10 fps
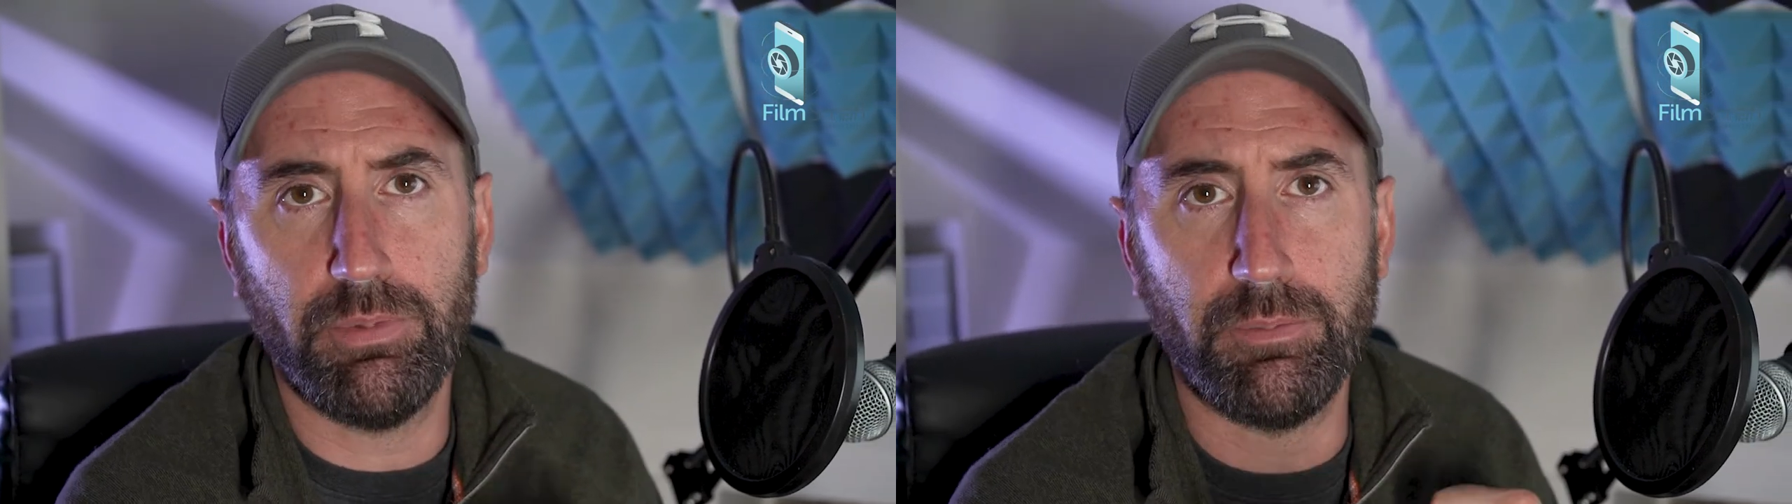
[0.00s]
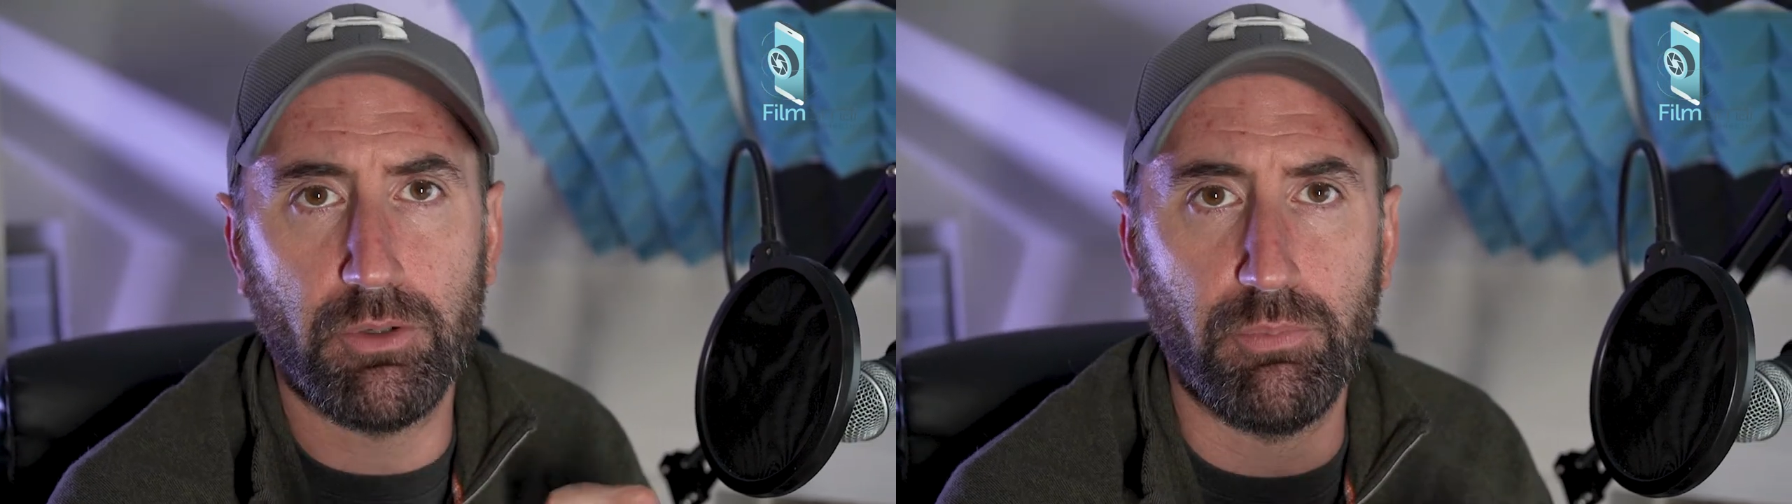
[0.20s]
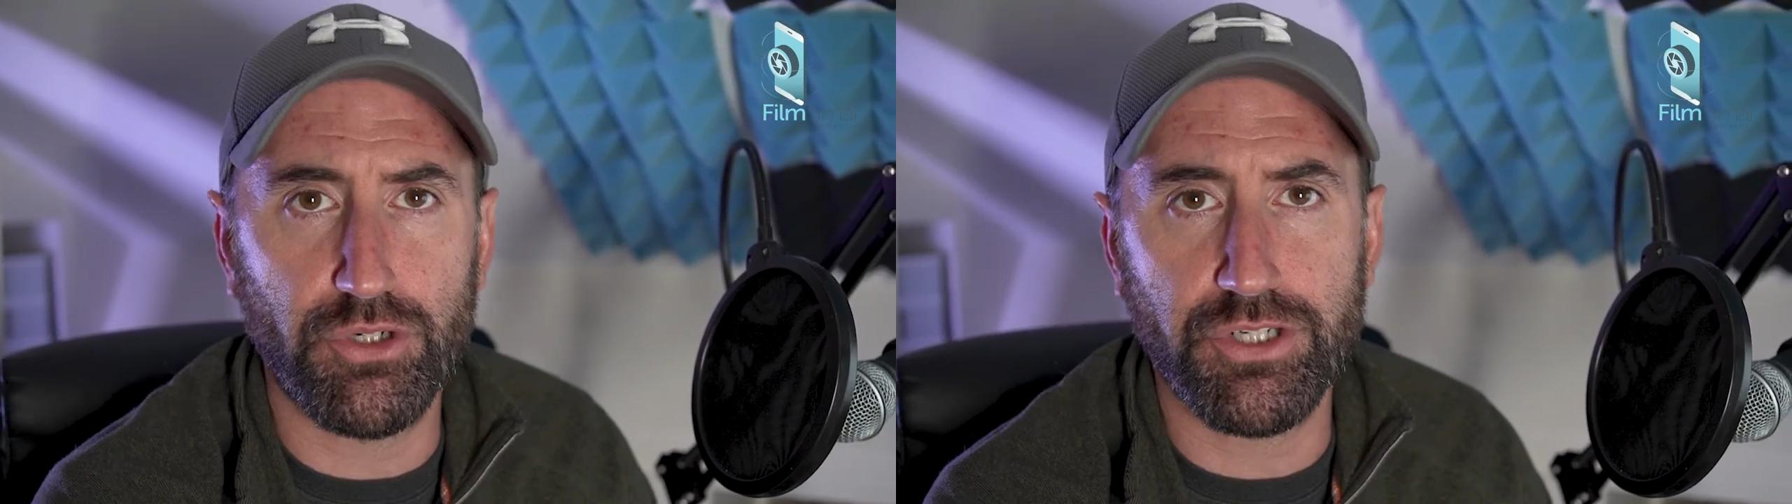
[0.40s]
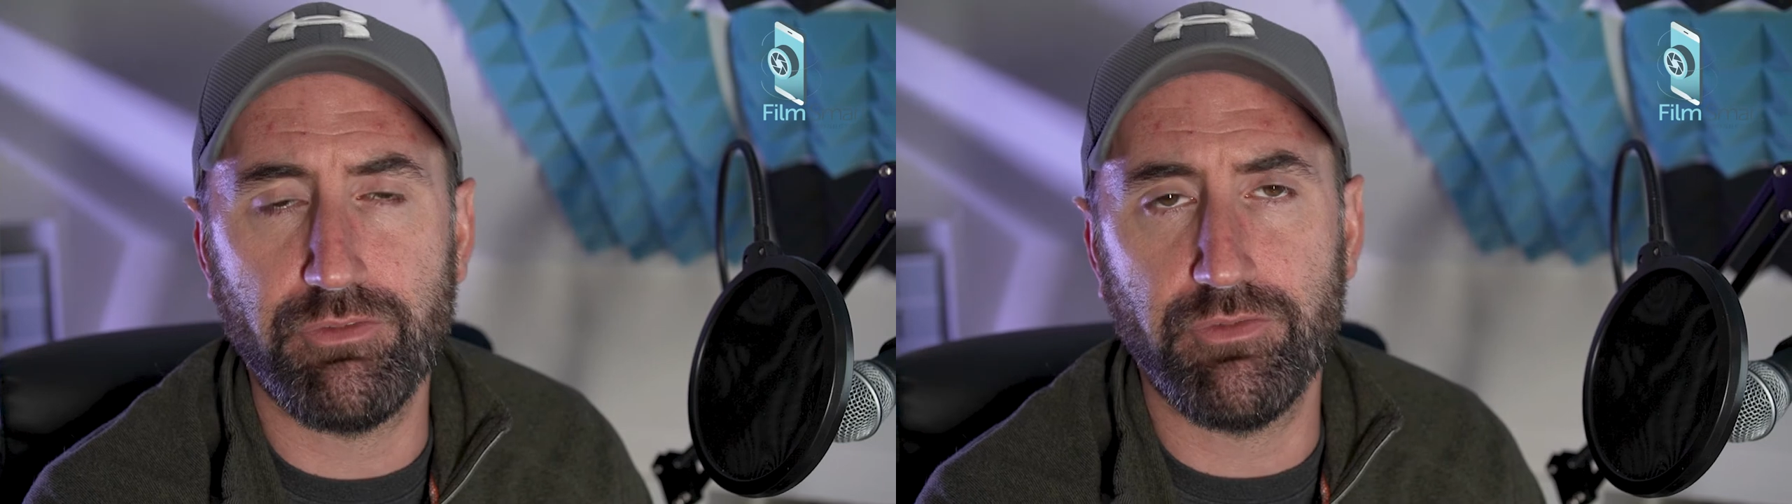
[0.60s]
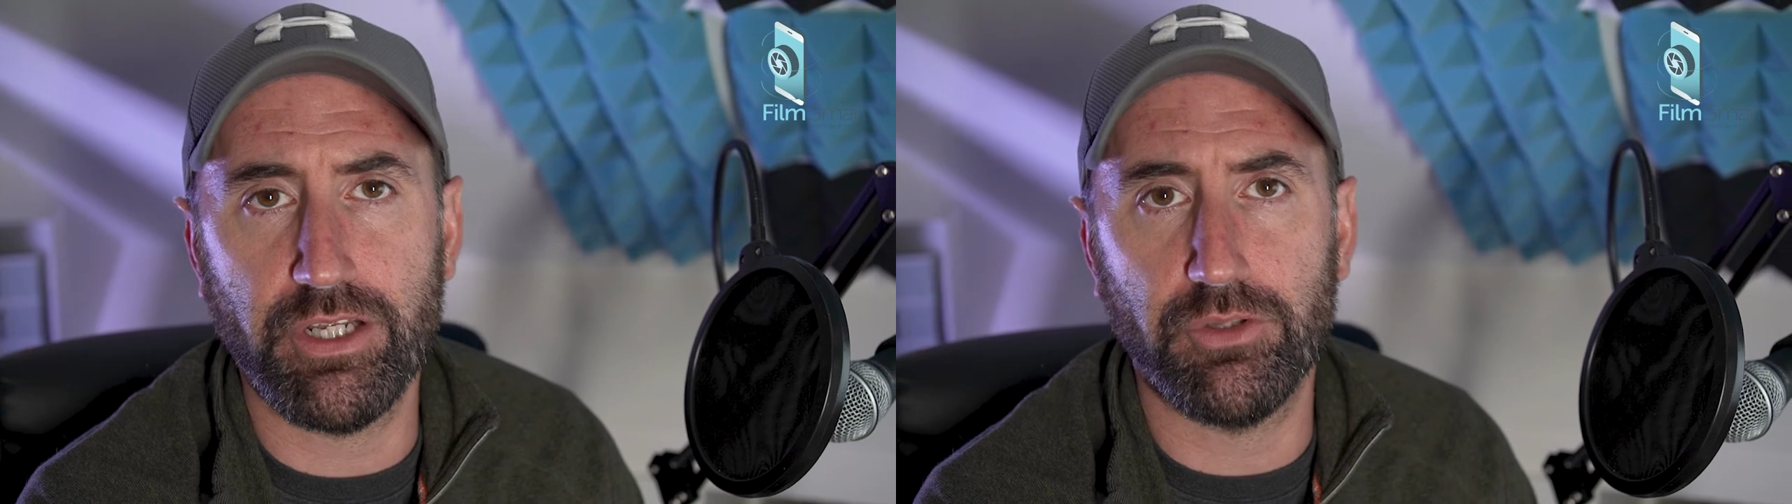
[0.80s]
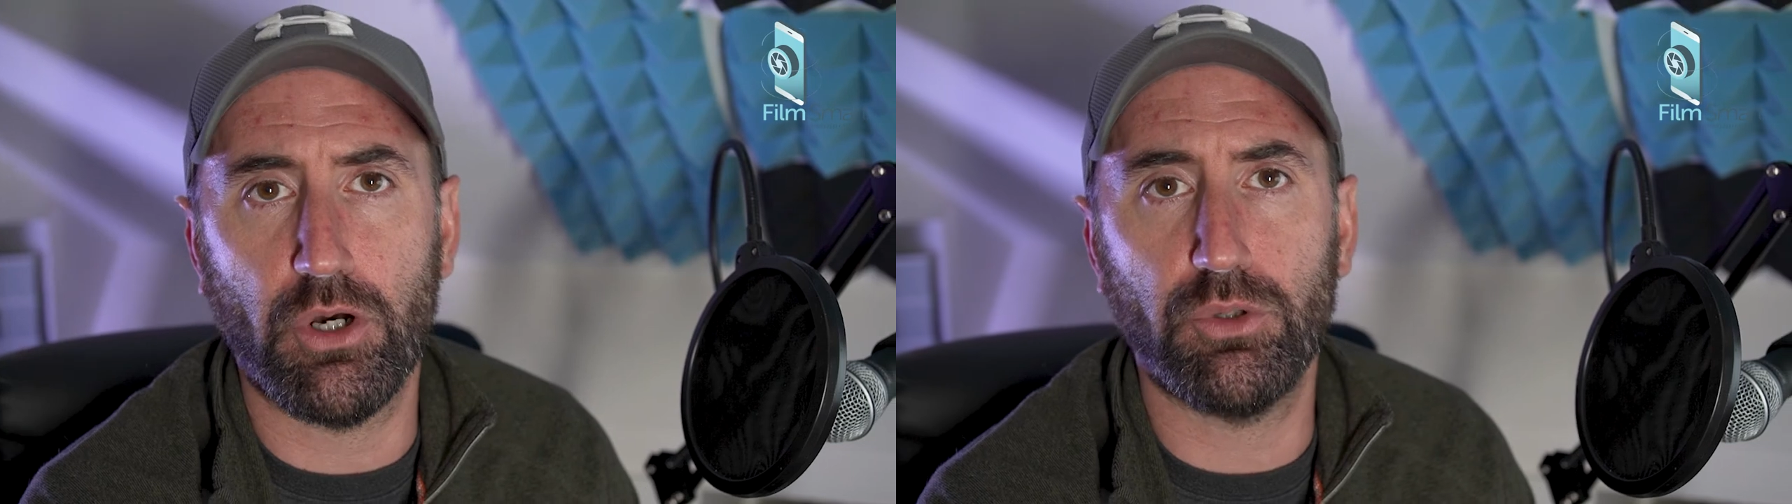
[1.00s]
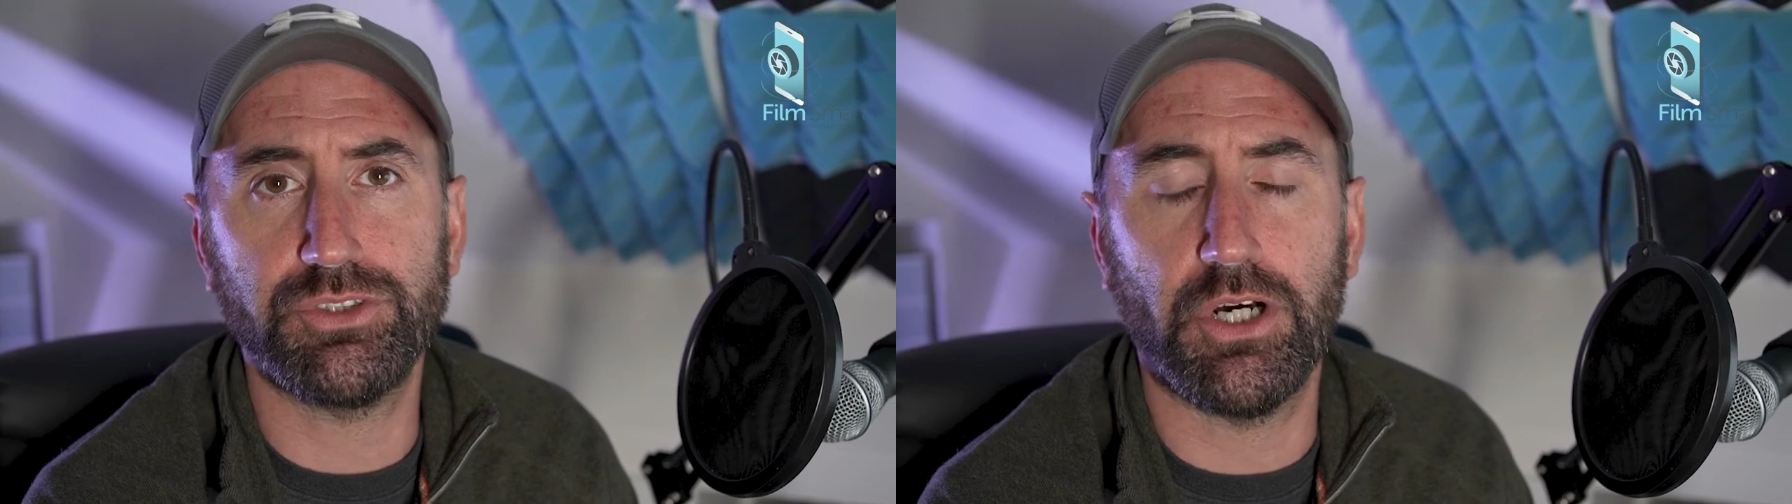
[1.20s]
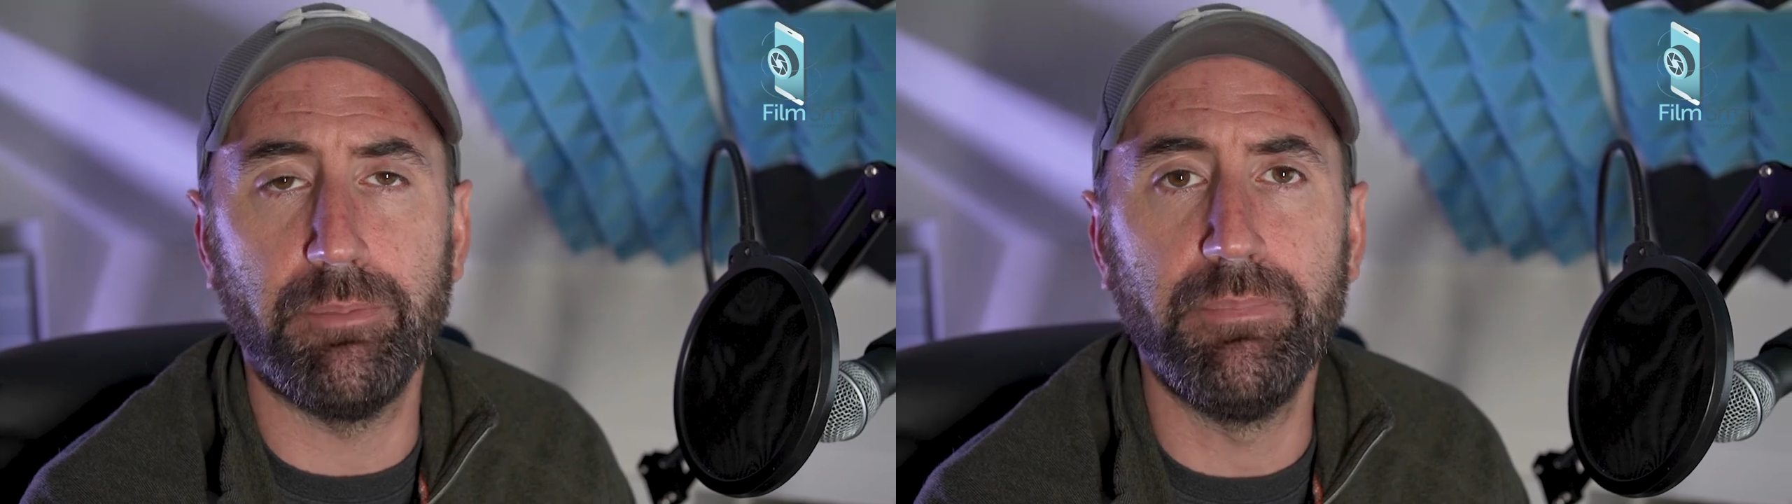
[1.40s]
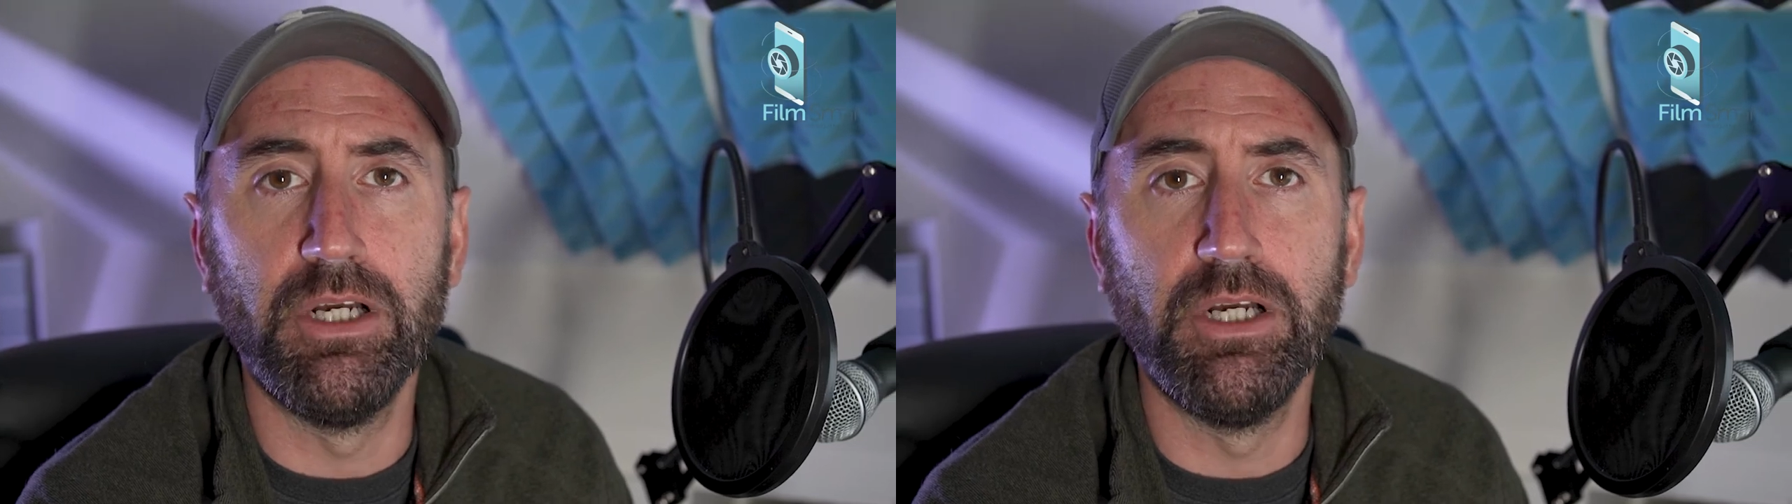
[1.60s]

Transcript: People are pushing for video the whole time.